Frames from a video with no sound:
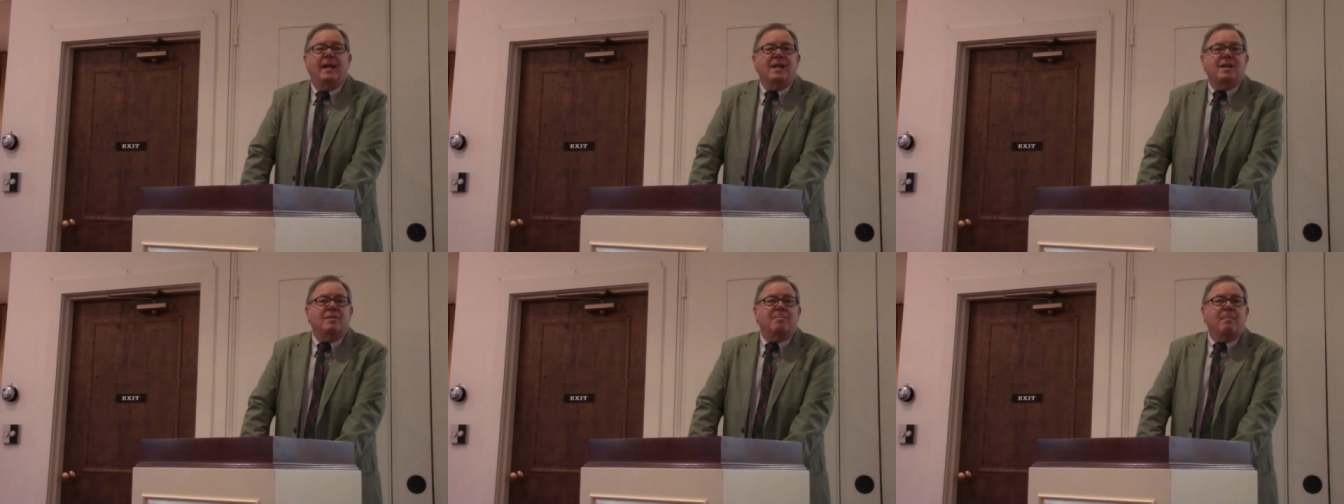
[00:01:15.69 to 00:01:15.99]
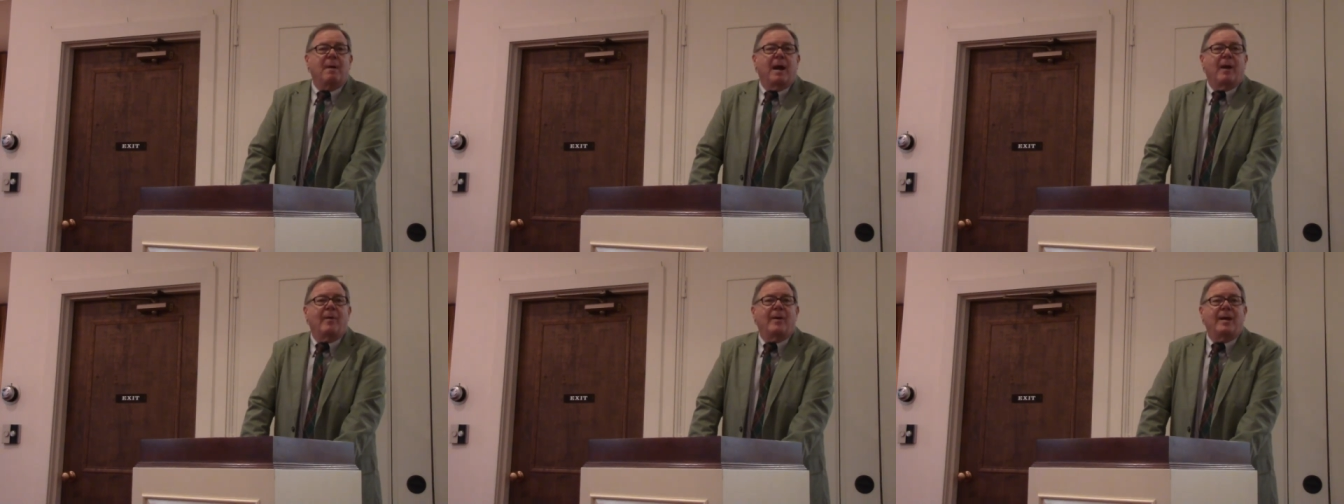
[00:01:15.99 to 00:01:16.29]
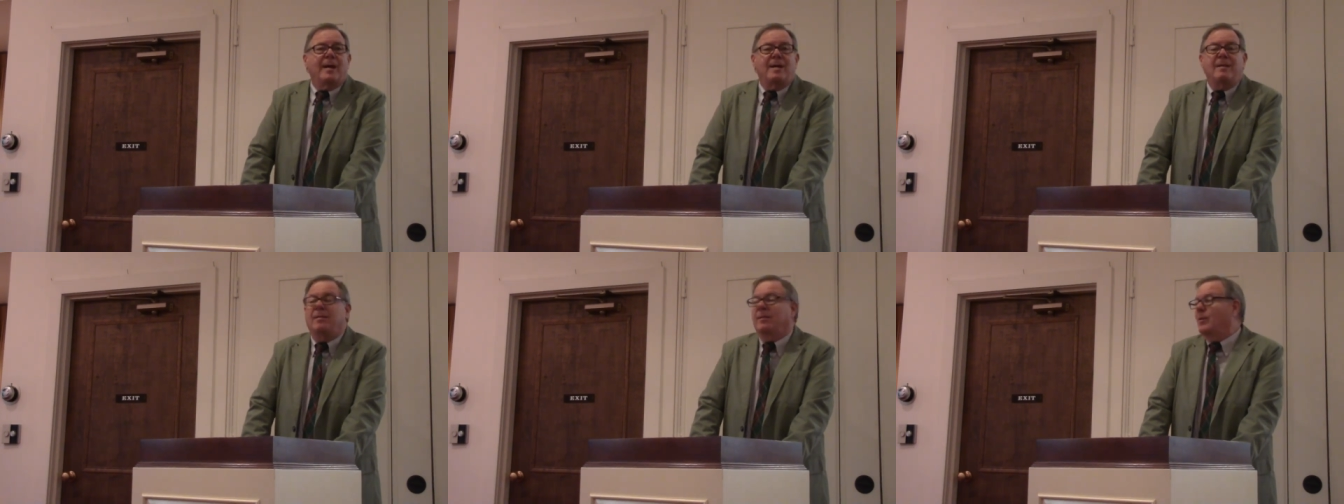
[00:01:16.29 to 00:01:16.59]
He's
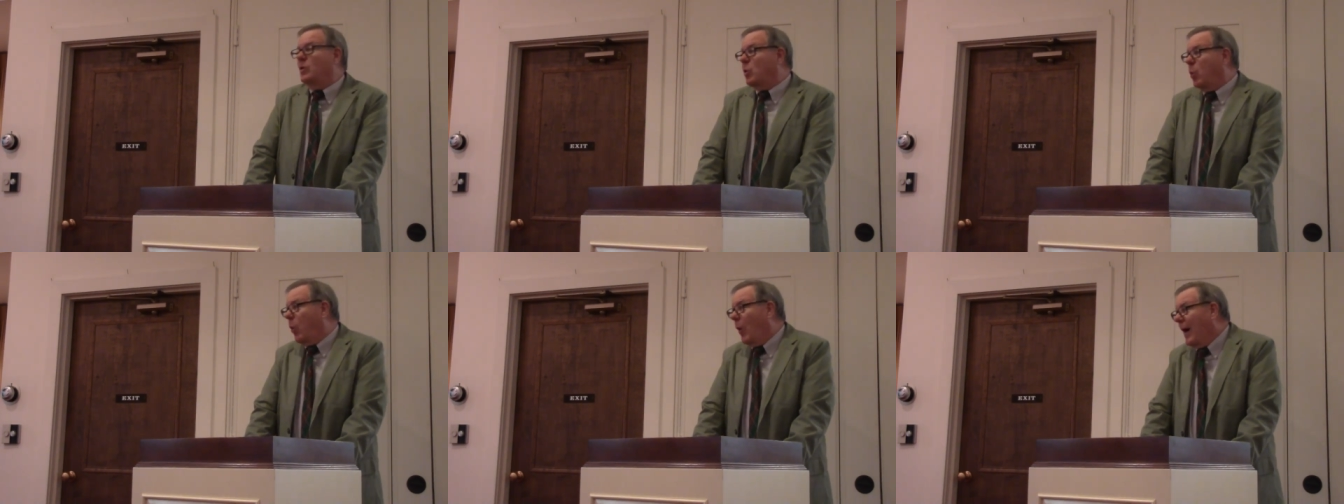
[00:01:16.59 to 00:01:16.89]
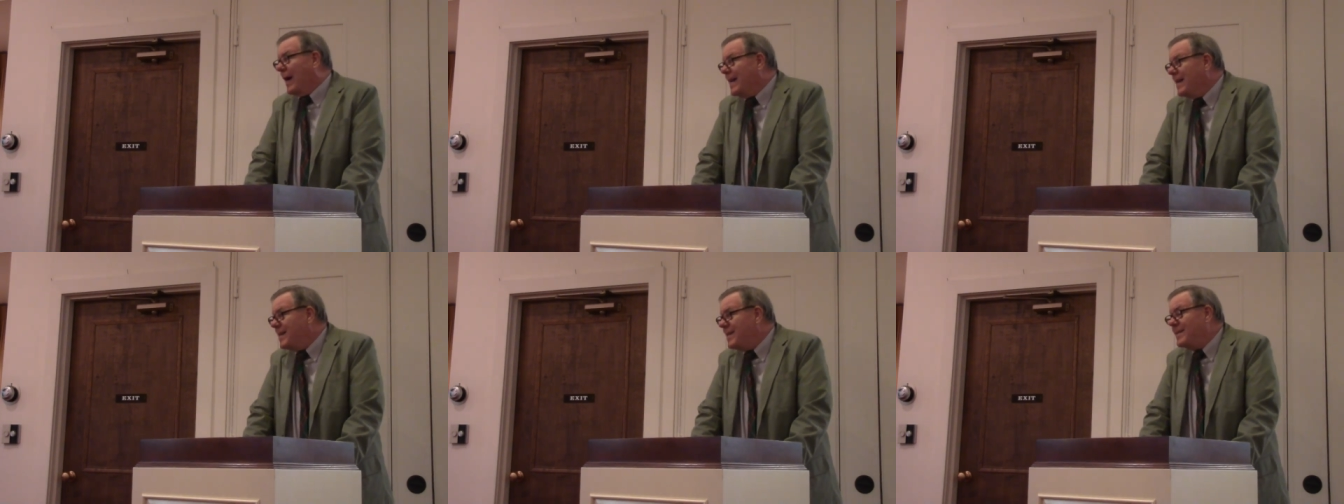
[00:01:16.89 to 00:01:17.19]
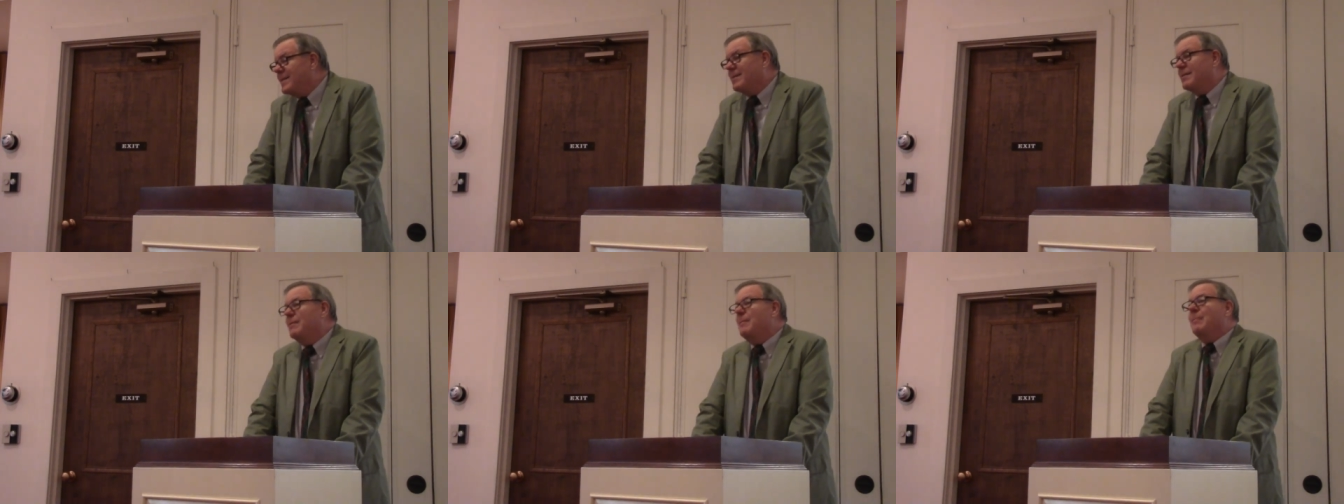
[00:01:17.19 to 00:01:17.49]
married
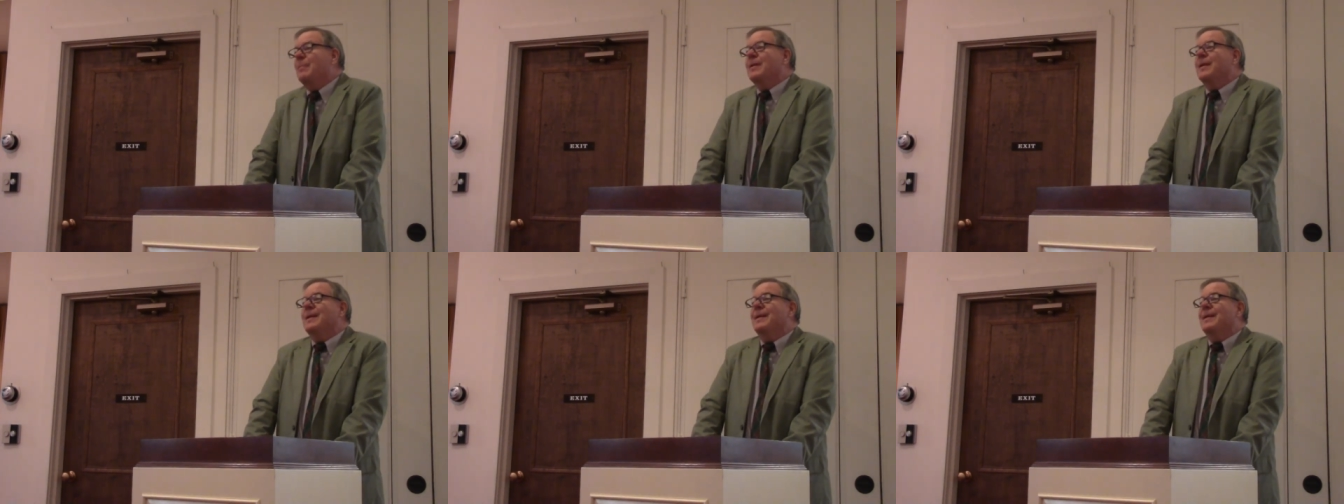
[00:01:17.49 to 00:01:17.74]
twice